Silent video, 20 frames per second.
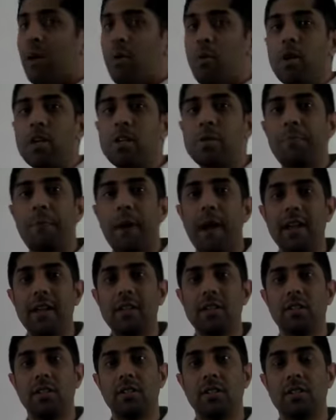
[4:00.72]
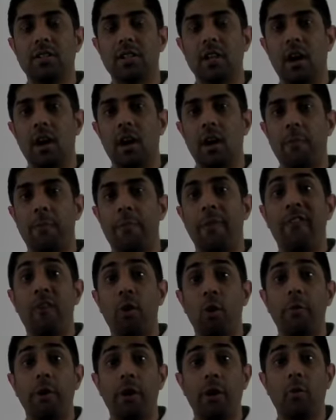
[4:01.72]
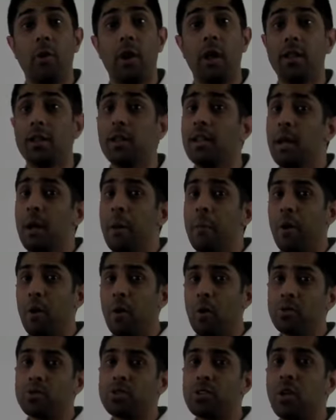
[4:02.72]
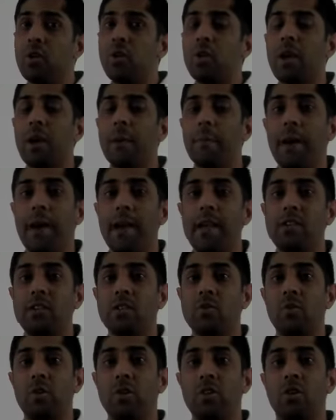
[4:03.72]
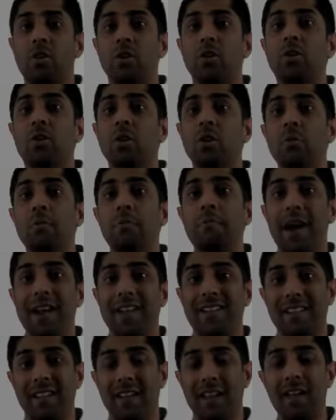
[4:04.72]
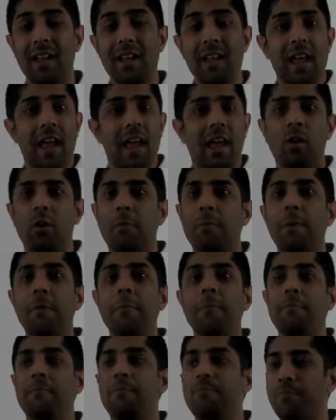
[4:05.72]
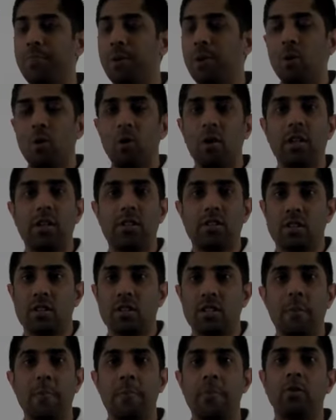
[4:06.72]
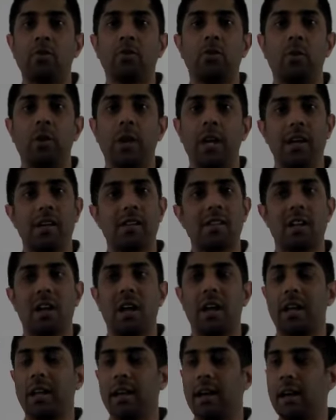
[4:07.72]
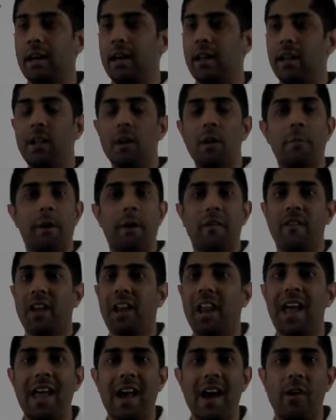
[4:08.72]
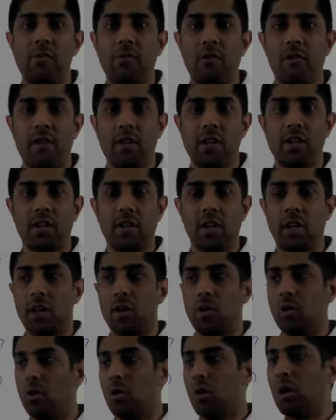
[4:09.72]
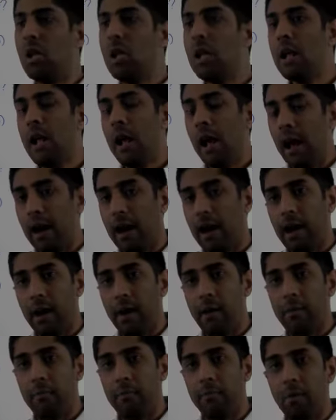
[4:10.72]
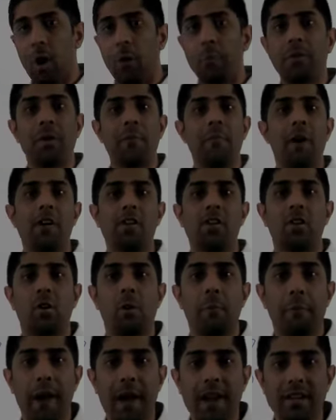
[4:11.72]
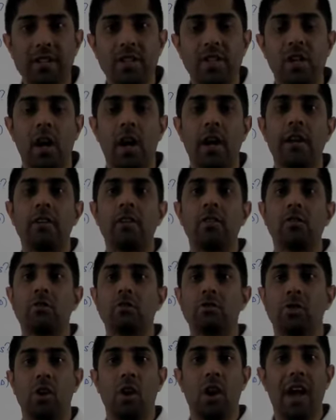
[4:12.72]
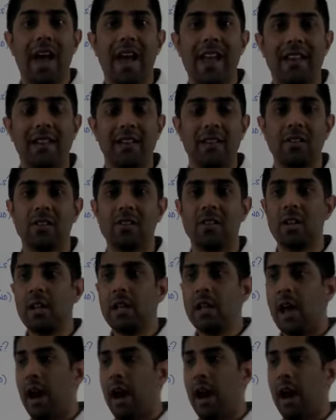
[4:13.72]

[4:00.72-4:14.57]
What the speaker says: at which pages are performing well, but also look at pages which could do better. It could be purely just simple tweaks, like a little bit of a layout revision, or optimizing your page titles or your headers,